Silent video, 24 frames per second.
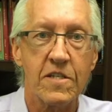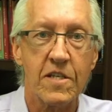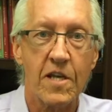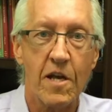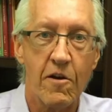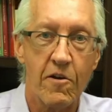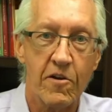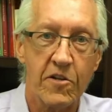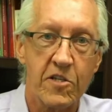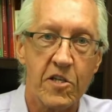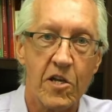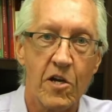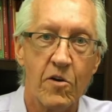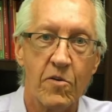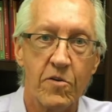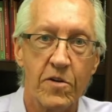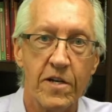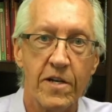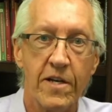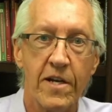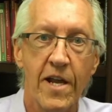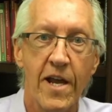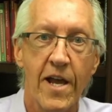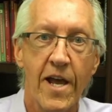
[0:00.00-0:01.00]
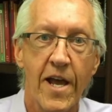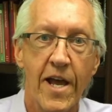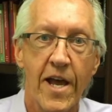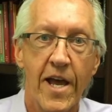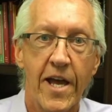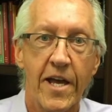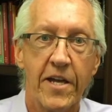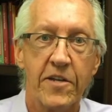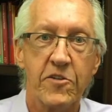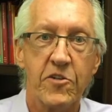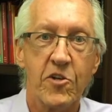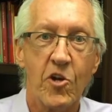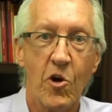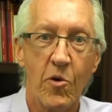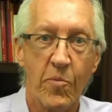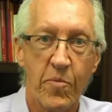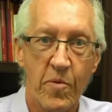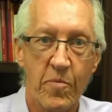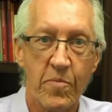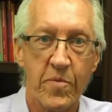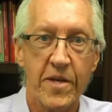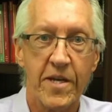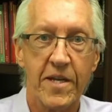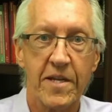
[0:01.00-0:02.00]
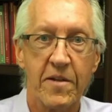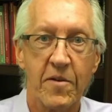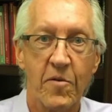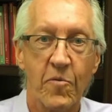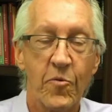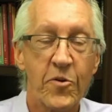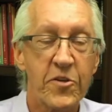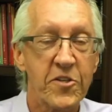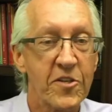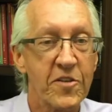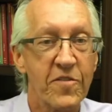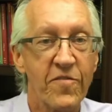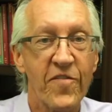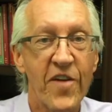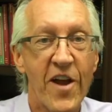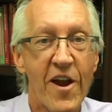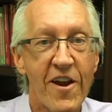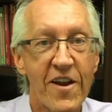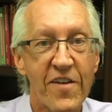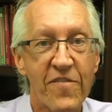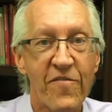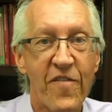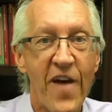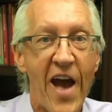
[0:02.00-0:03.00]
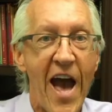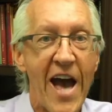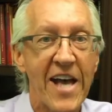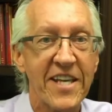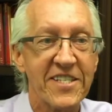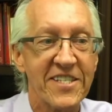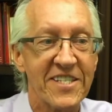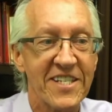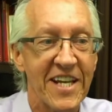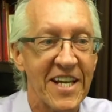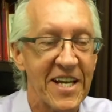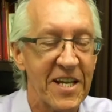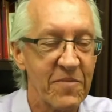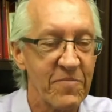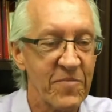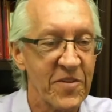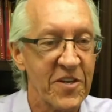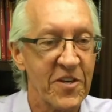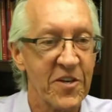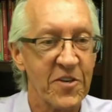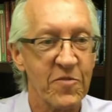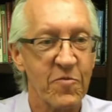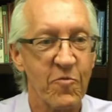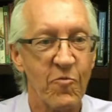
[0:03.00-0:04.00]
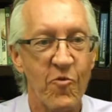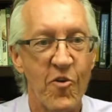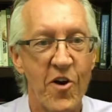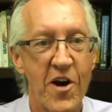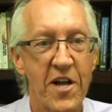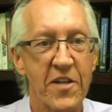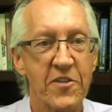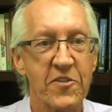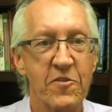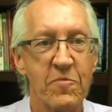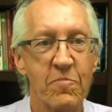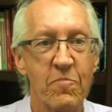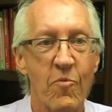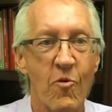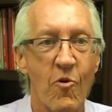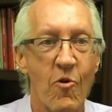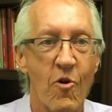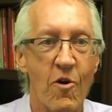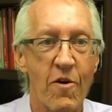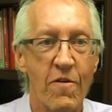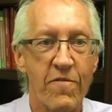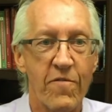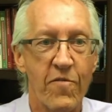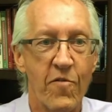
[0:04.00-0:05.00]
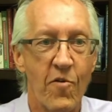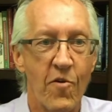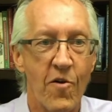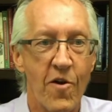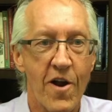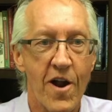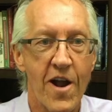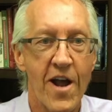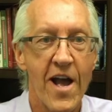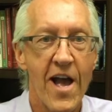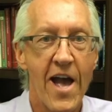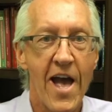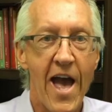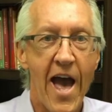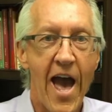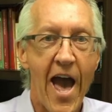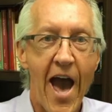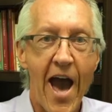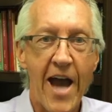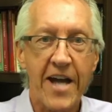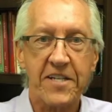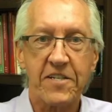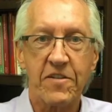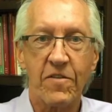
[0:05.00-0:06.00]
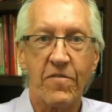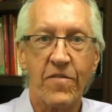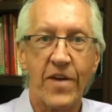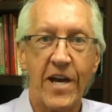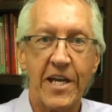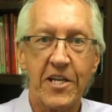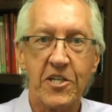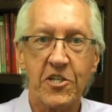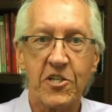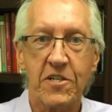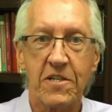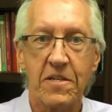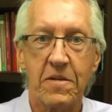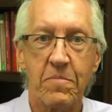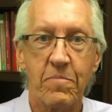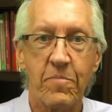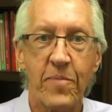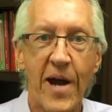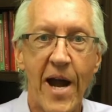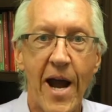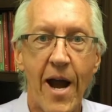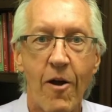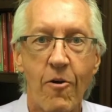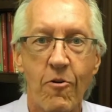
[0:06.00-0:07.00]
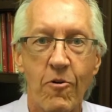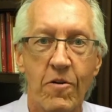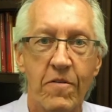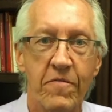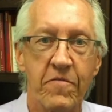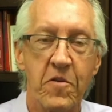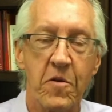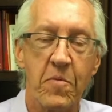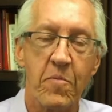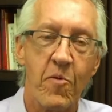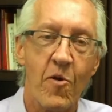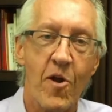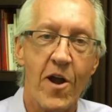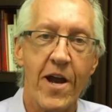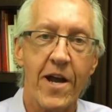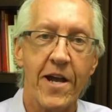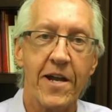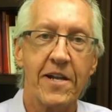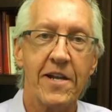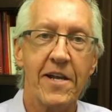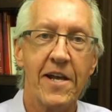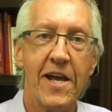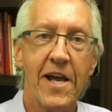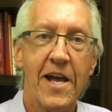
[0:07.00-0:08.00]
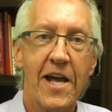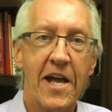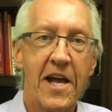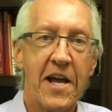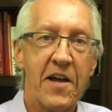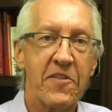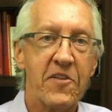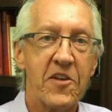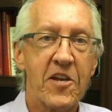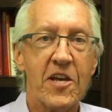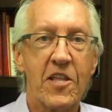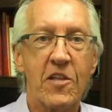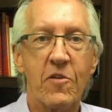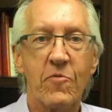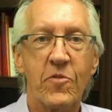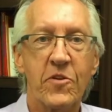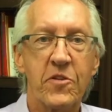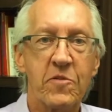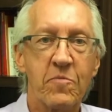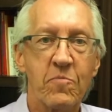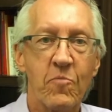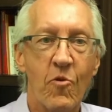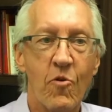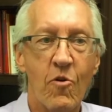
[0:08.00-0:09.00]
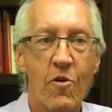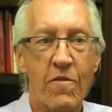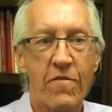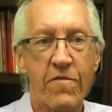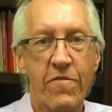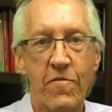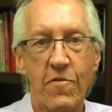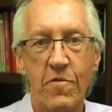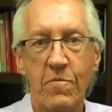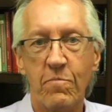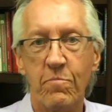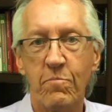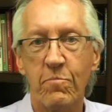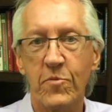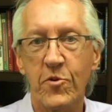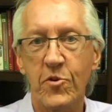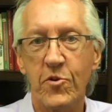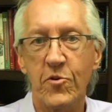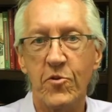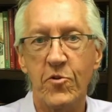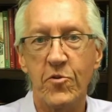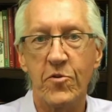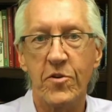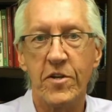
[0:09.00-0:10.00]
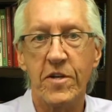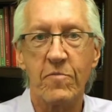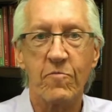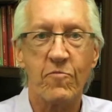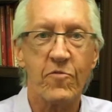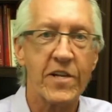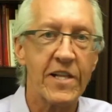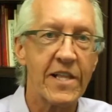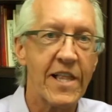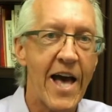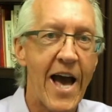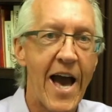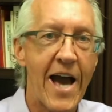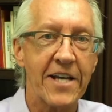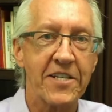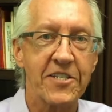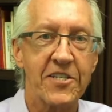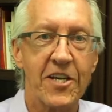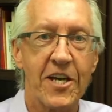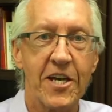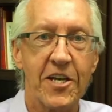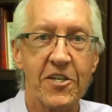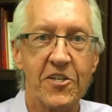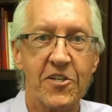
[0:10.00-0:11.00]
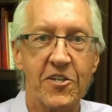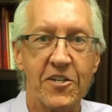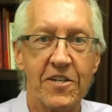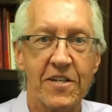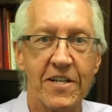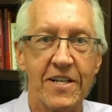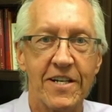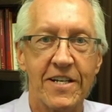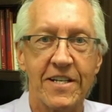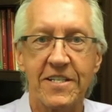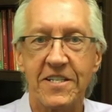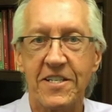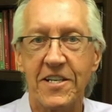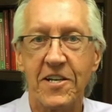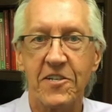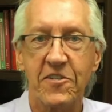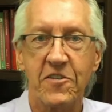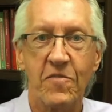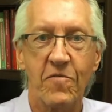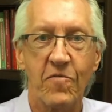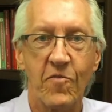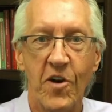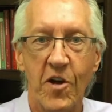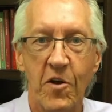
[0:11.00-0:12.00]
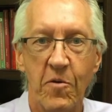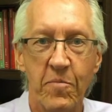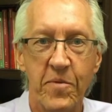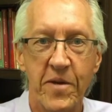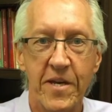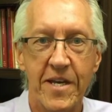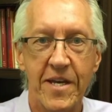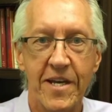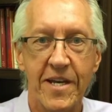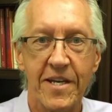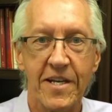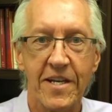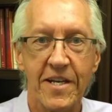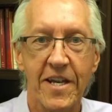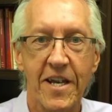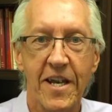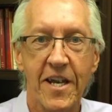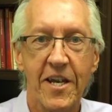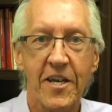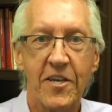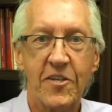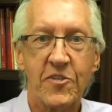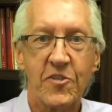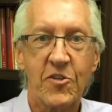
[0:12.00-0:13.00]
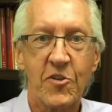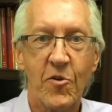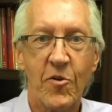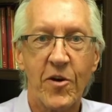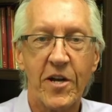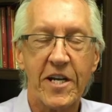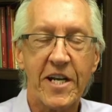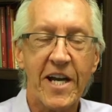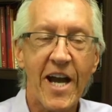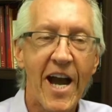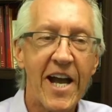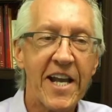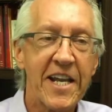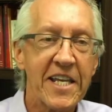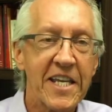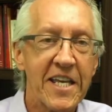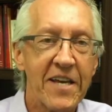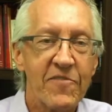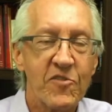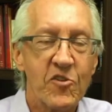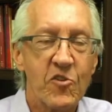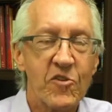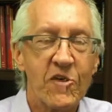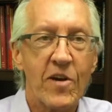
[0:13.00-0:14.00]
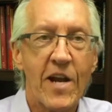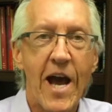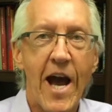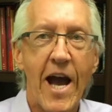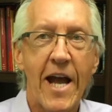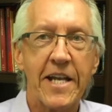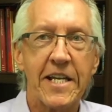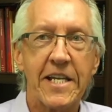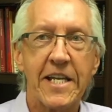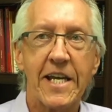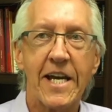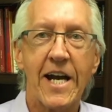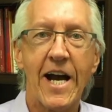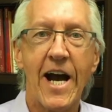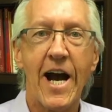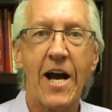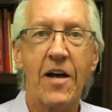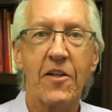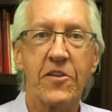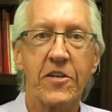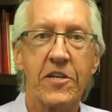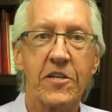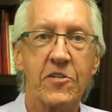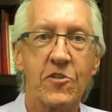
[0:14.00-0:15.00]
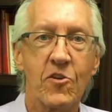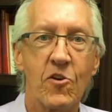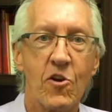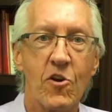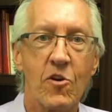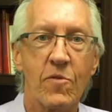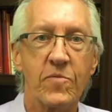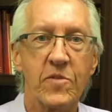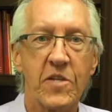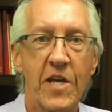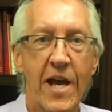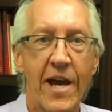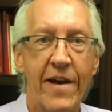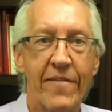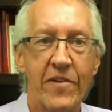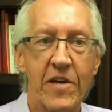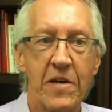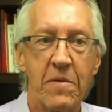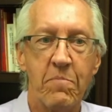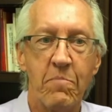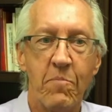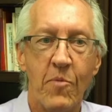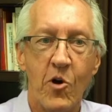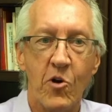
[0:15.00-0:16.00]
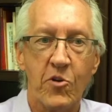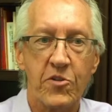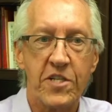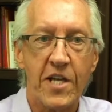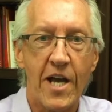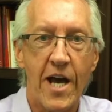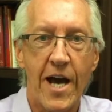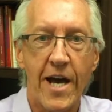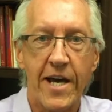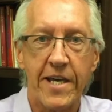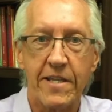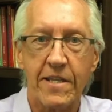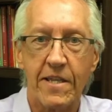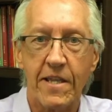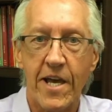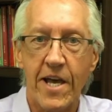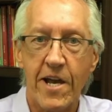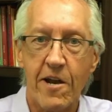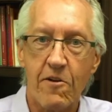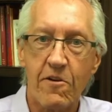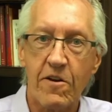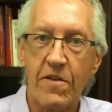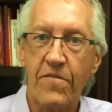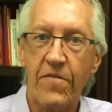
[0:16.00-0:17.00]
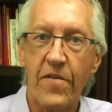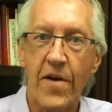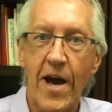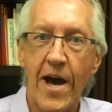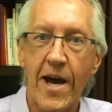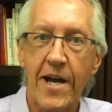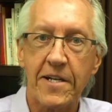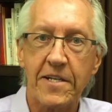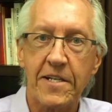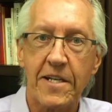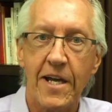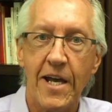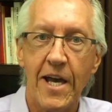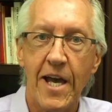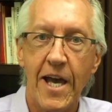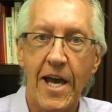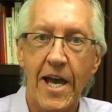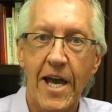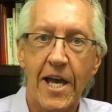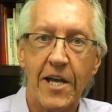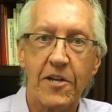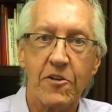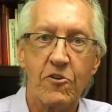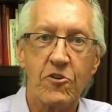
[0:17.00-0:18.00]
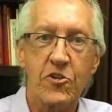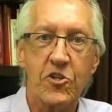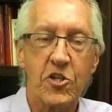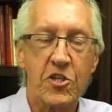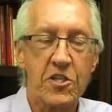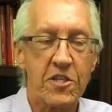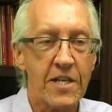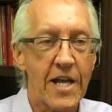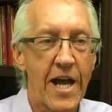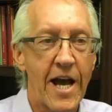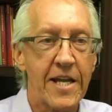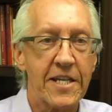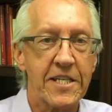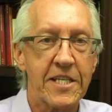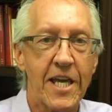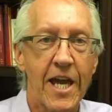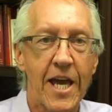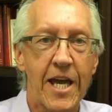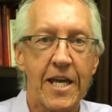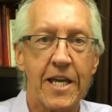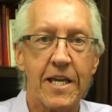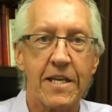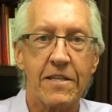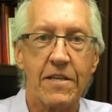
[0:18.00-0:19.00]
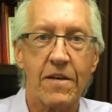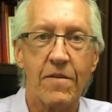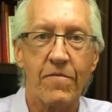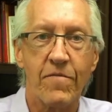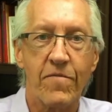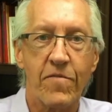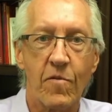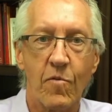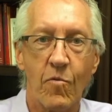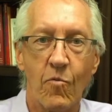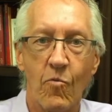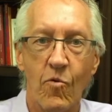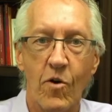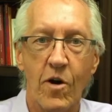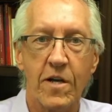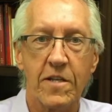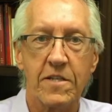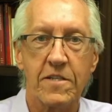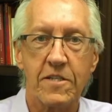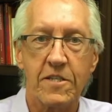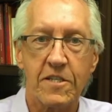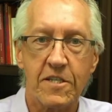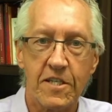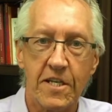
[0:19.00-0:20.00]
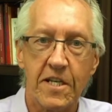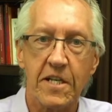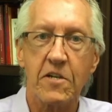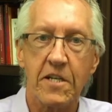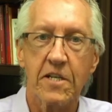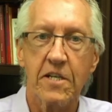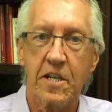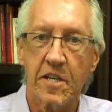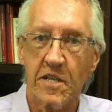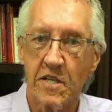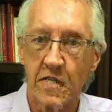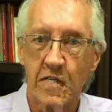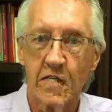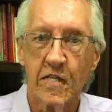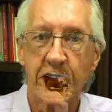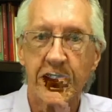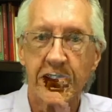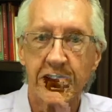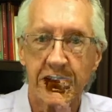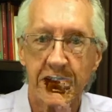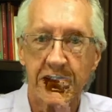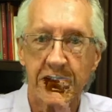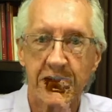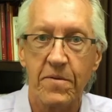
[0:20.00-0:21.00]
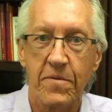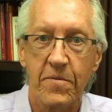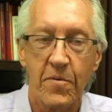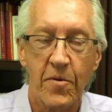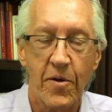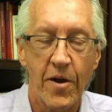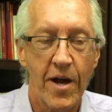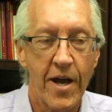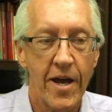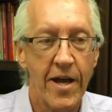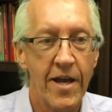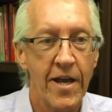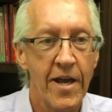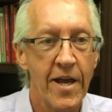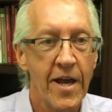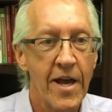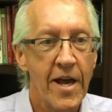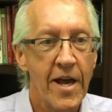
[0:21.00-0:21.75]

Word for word: serotonin and dopamine, which is very fascinating because one's more for activation and power of your brain, and the other one's more for mood and relaxation and a sense of well-being. So it kind of gives you an idea how these herbs have a multi-layered effect, and you're just not taking them for one single little reason, right?